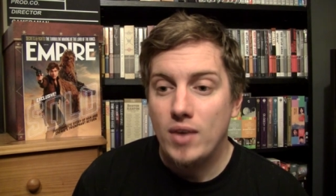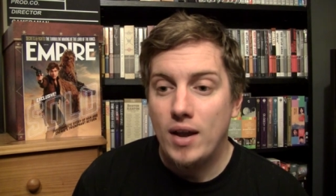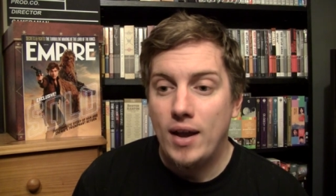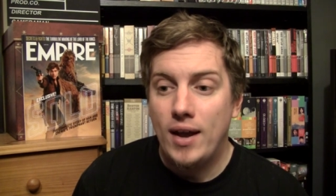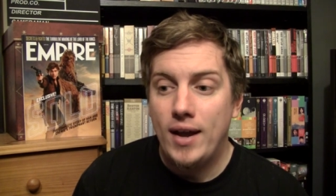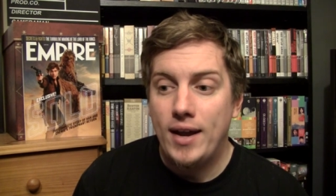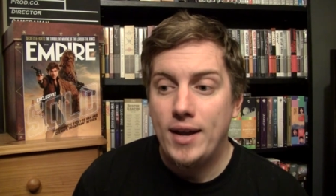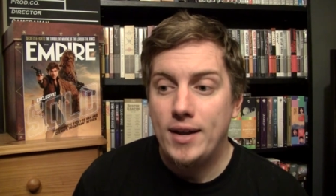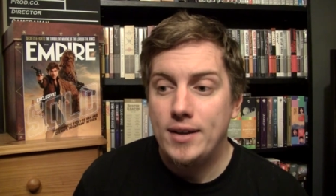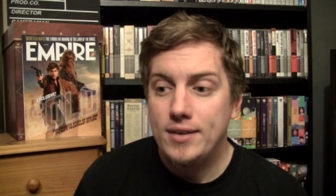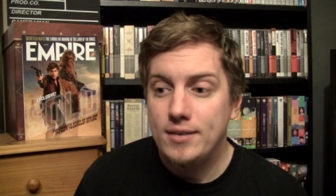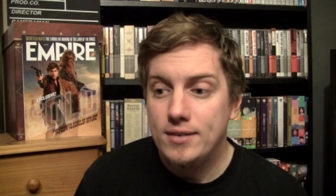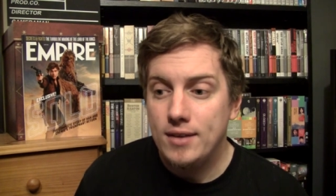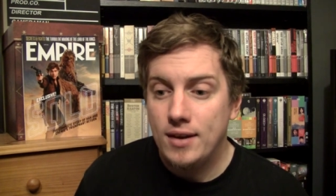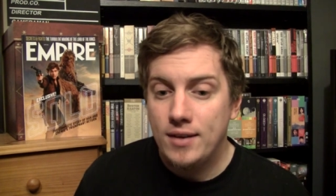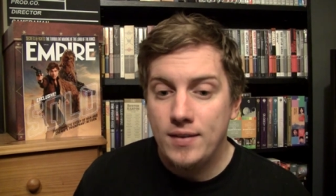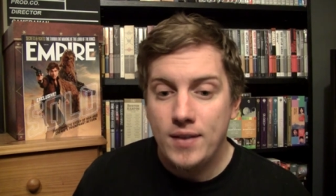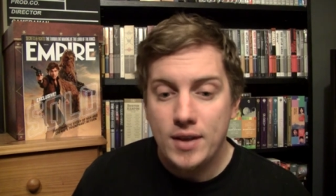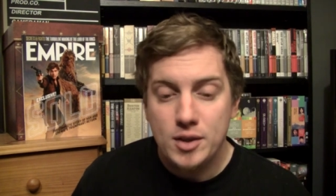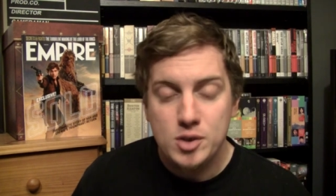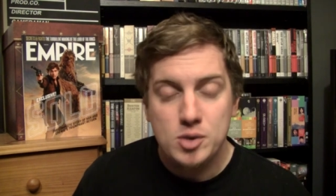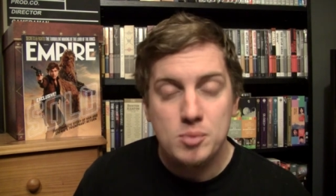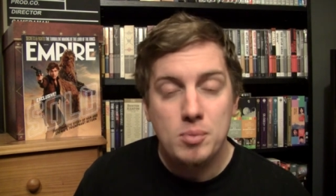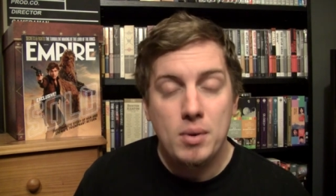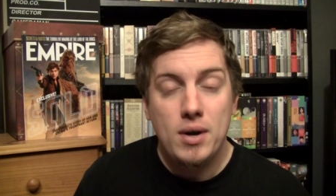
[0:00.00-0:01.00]
And, and
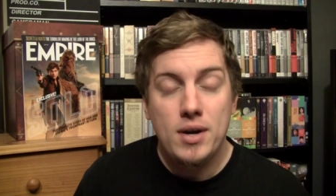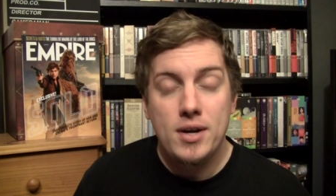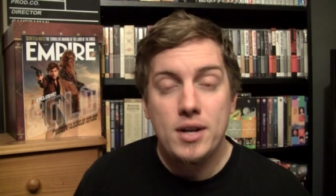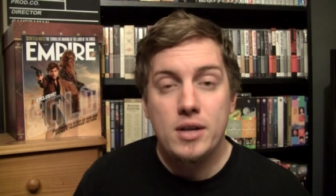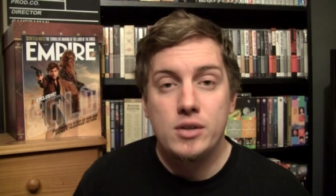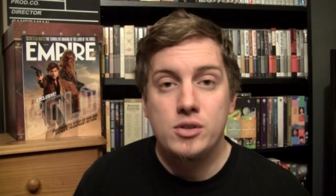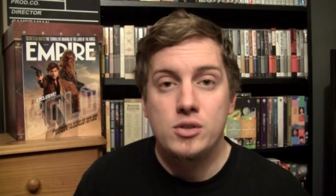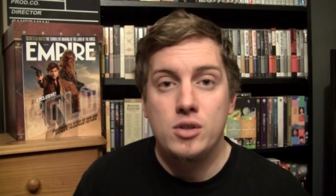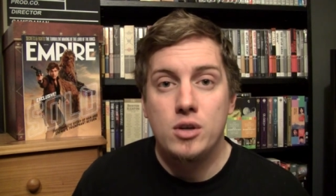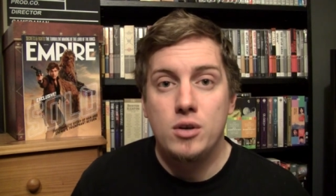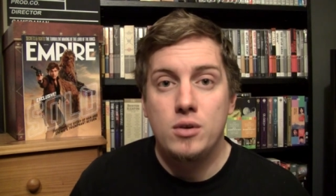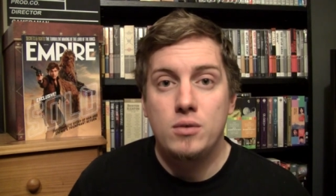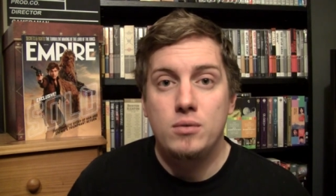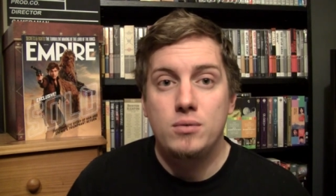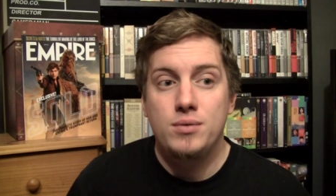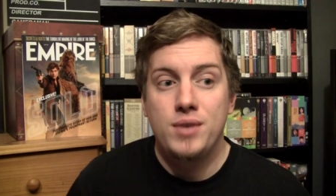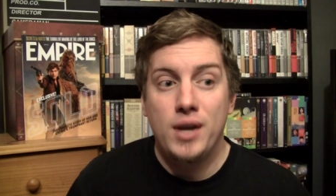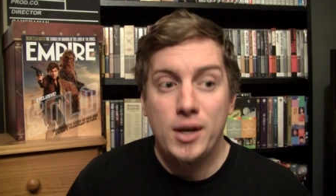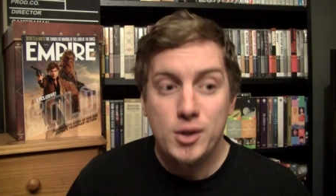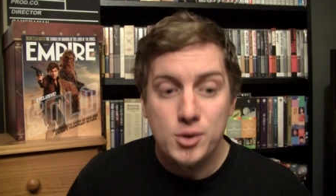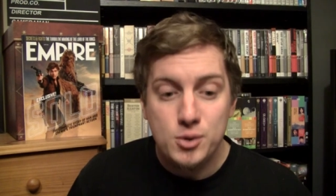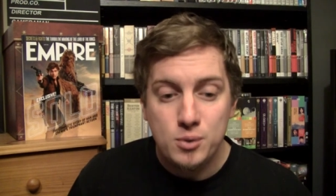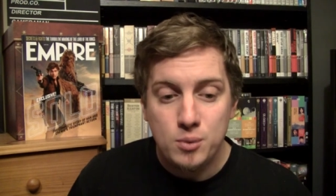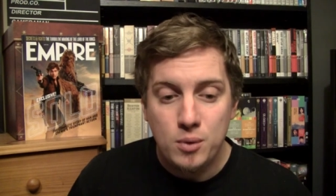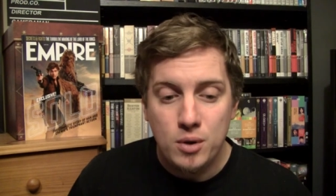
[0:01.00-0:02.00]
that's about it. So
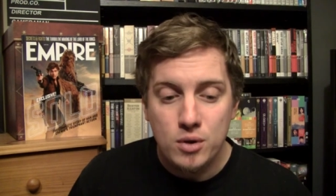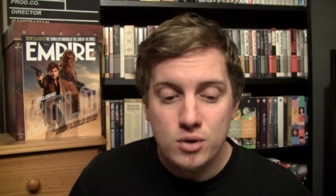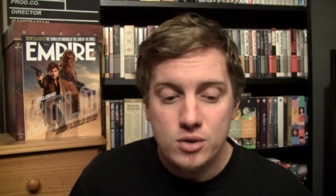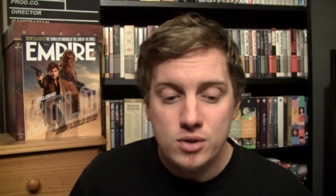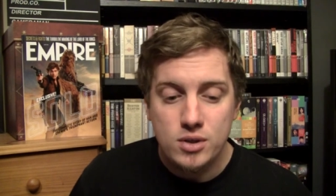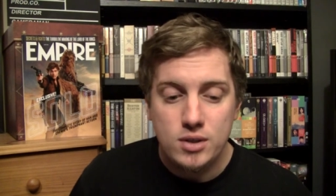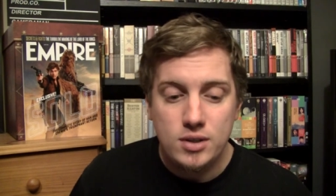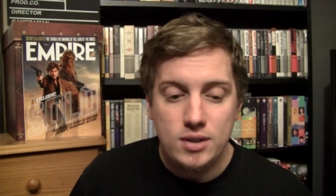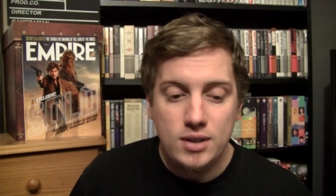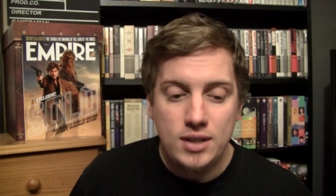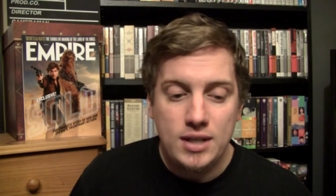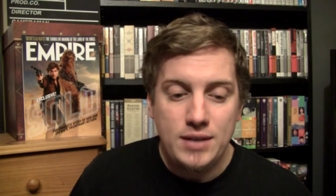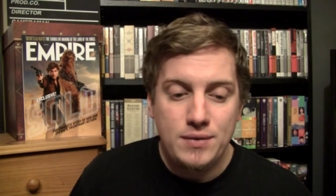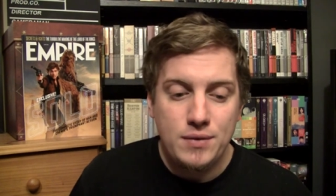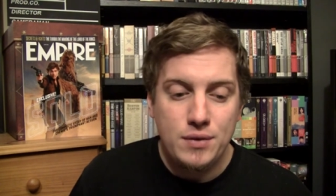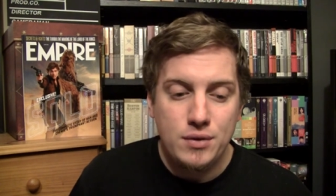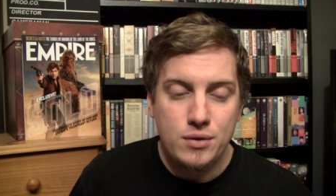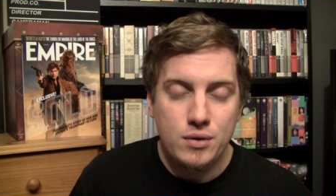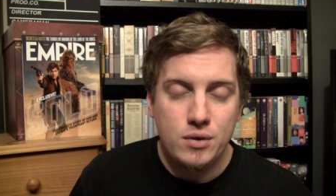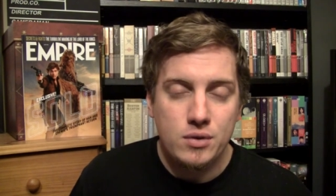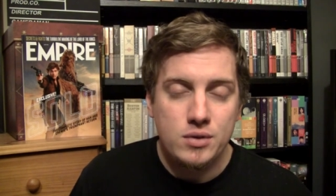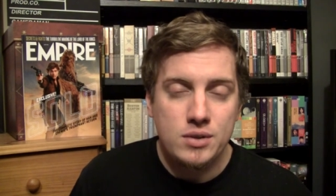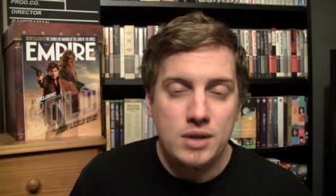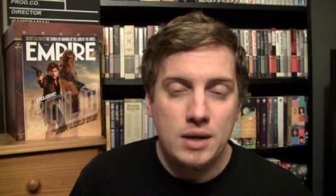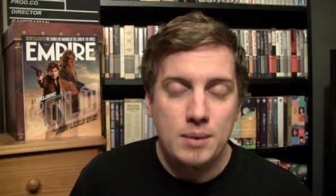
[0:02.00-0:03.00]
thanks for watching. Leave your
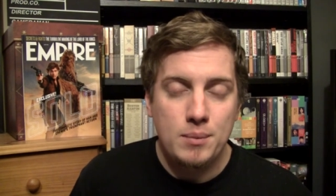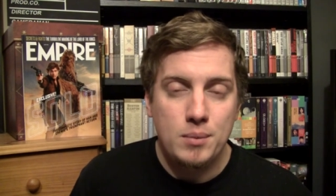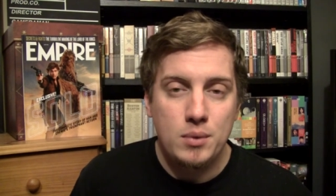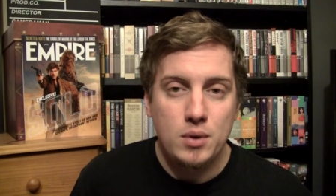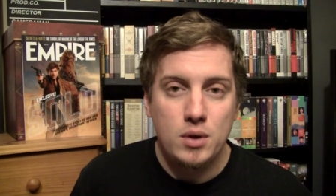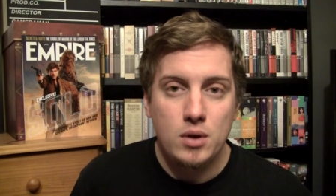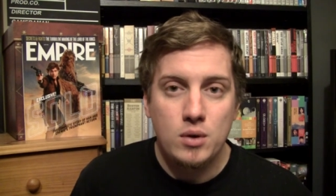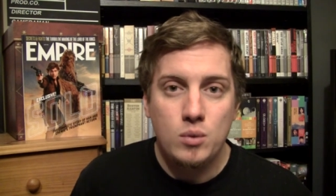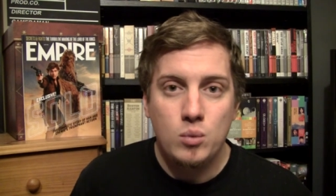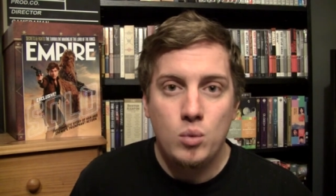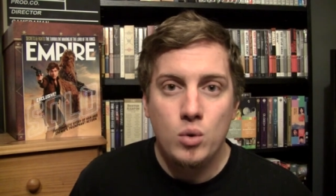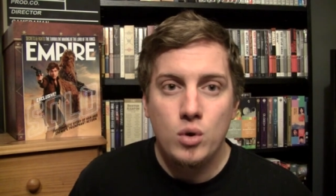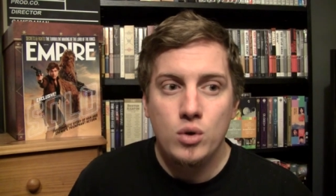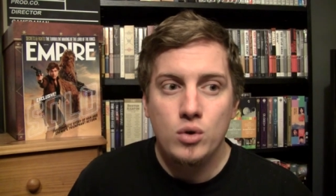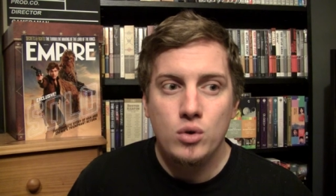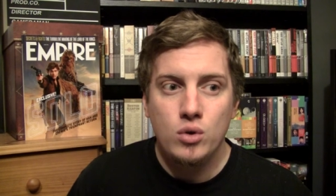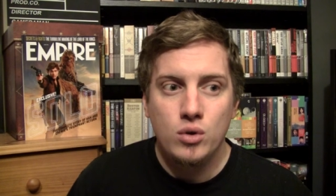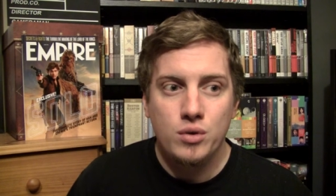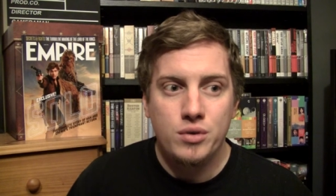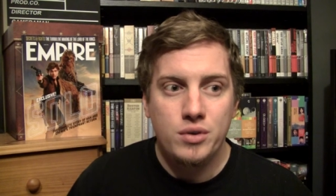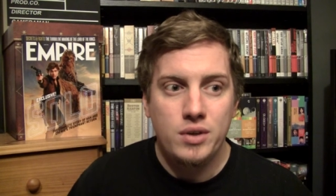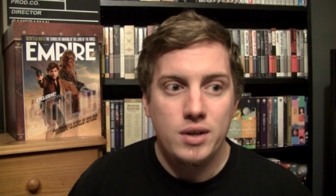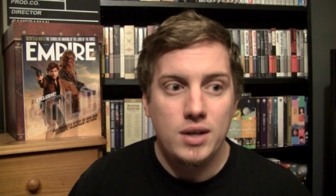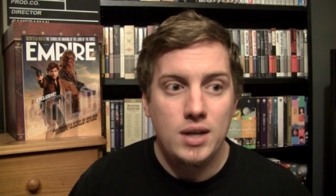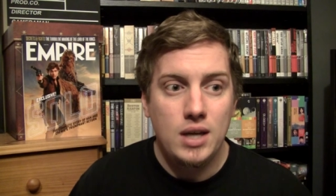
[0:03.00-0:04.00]
thoughts down below what
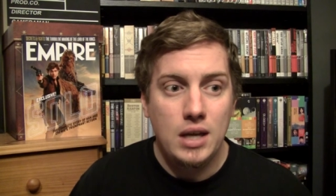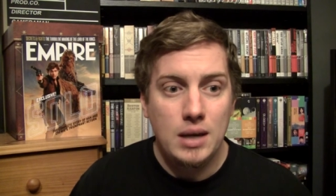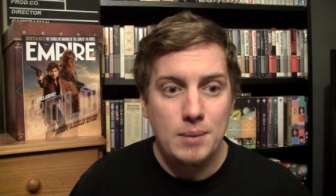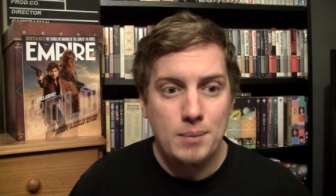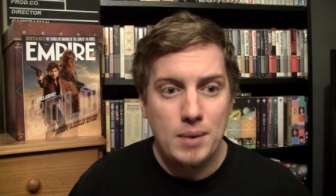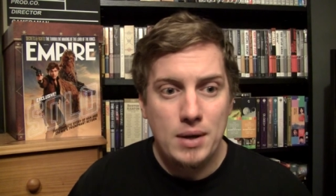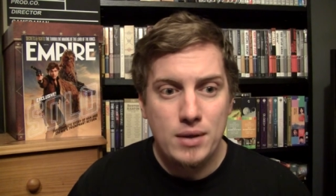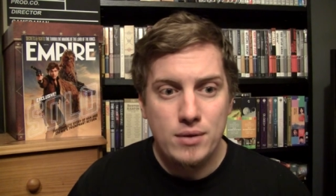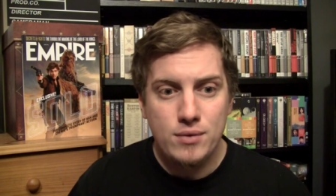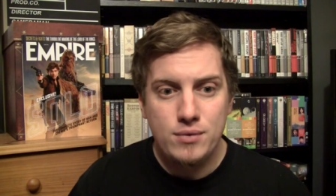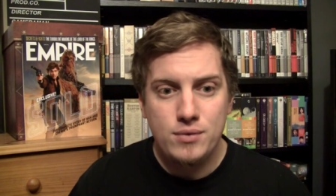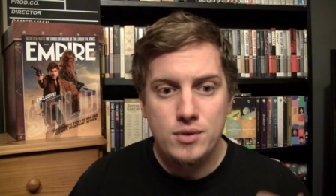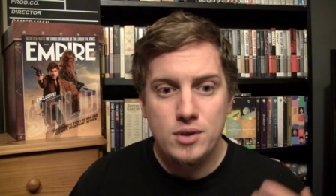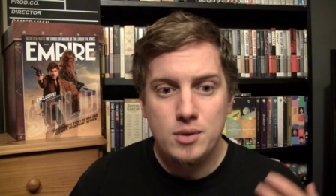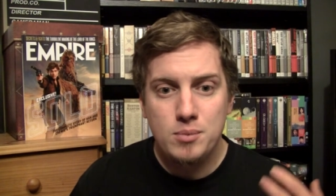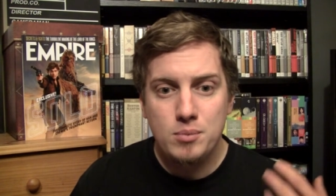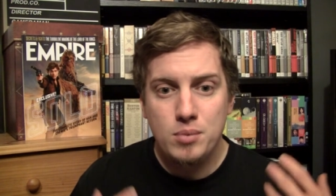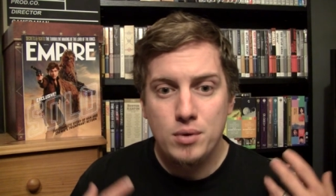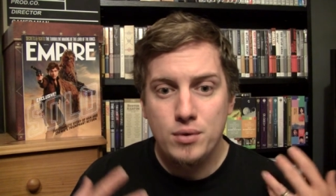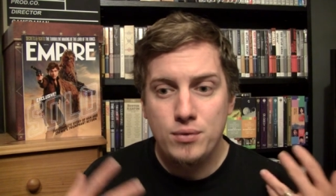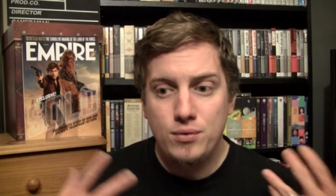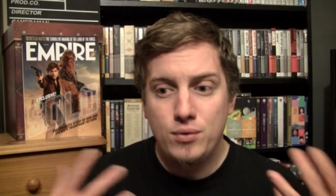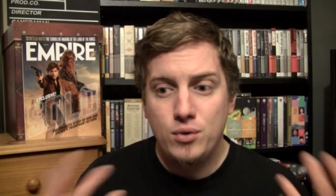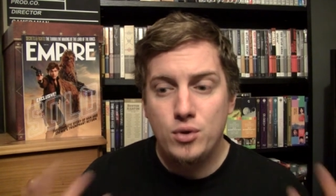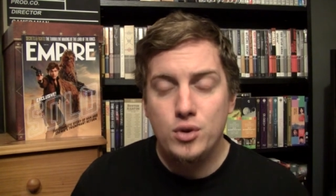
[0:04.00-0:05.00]
you're thinking about the film
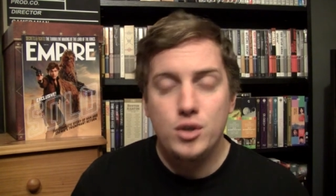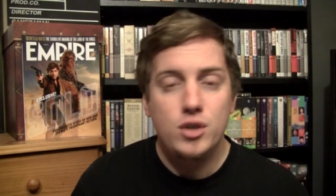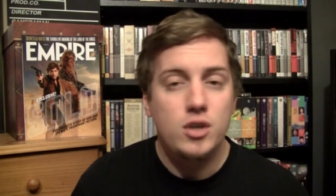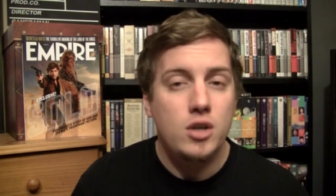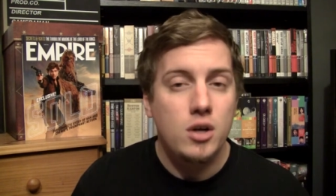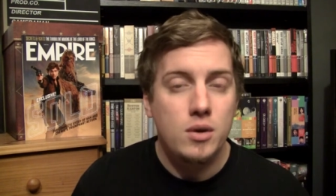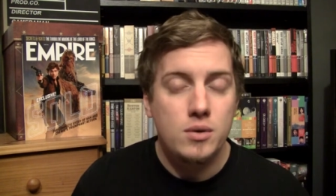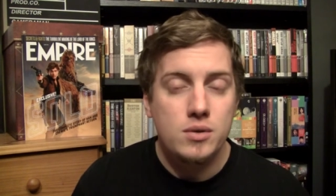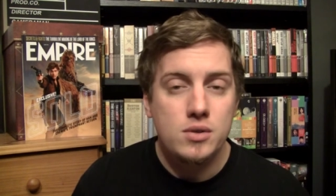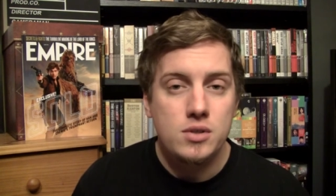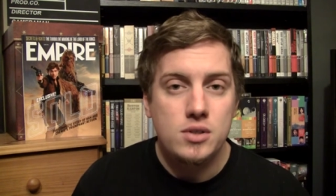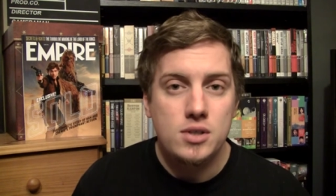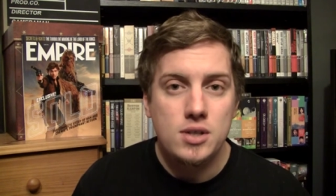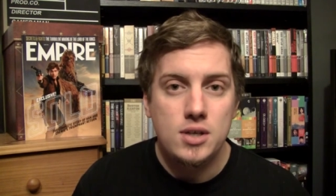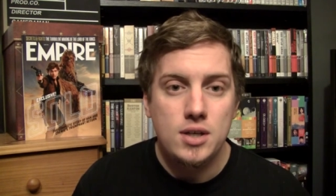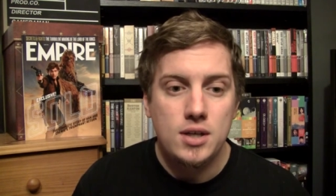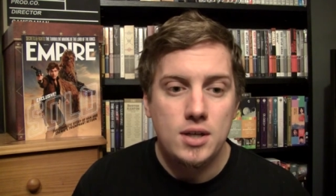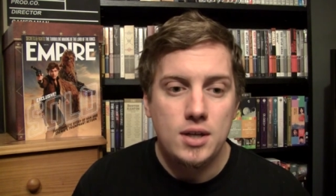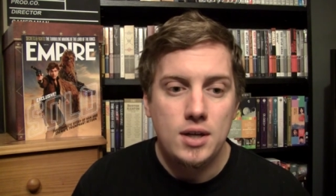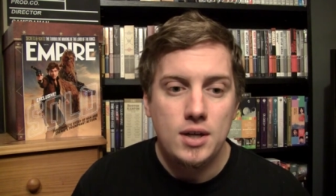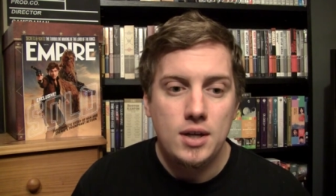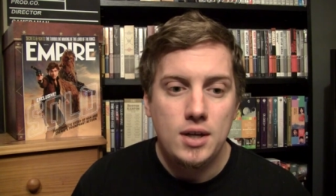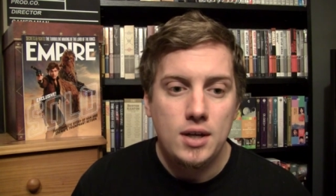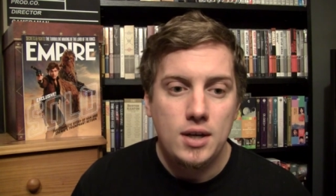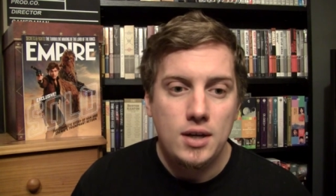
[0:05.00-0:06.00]
before you go and see it.